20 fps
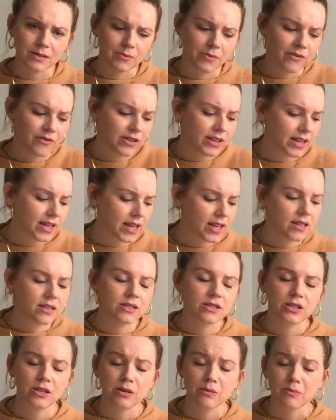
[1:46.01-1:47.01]
I feel like in
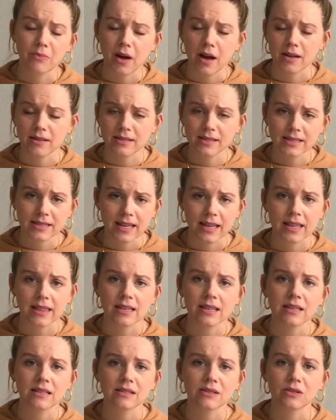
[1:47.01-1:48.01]
certain boxes like
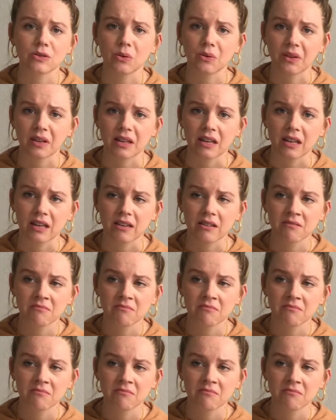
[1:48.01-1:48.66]
these, you only get